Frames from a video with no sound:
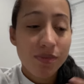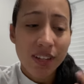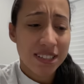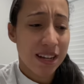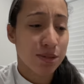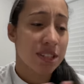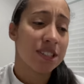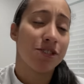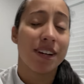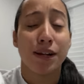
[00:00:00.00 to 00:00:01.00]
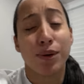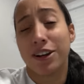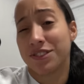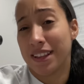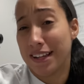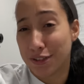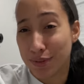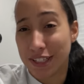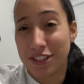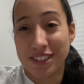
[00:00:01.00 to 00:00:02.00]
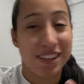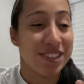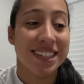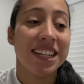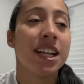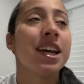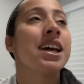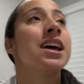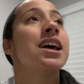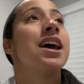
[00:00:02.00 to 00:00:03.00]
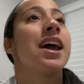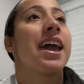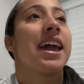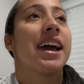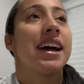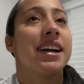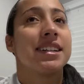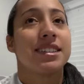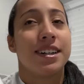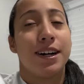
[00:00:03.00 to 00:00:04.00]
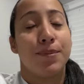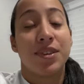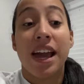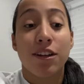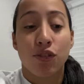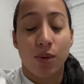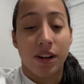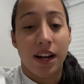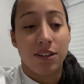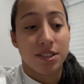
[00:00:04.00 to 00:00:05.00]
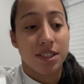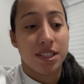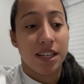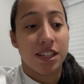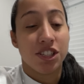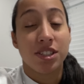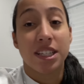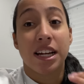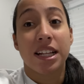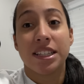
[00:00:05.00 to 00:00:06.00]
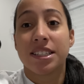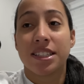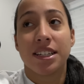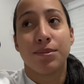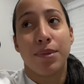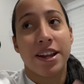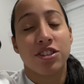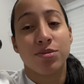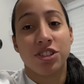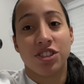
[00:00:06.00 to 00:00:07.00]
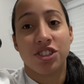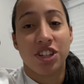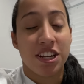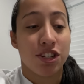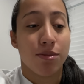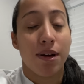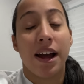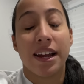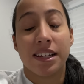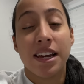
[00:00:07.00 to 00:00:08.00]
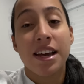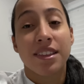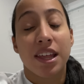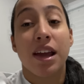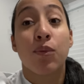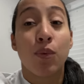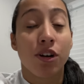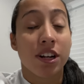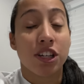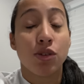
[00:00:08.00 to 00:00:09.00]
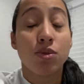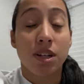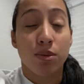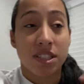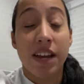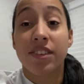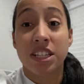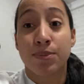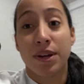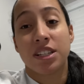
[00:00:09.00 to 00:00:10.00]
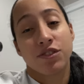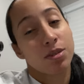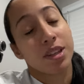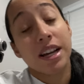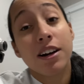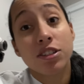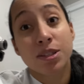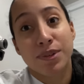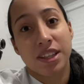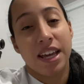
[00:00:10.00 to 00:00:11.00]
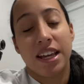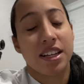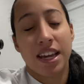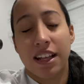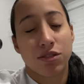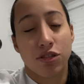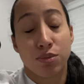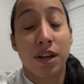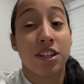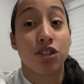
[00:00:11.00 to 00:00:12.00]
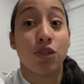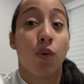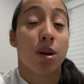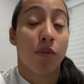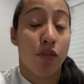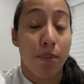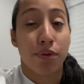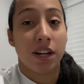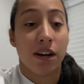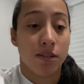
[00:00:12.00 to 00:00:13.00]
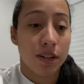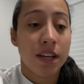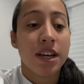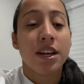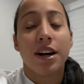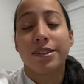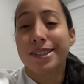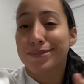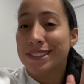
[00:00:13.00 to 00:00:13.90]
because I was considering anywhere a warehouse for the last three years, never did it and um, they had no warehouses. And then she was like, listen, management just changed their mind. They were going to use, they were saving the space for something else, but they canceled those plans. Do you want it before I put it out? I was like,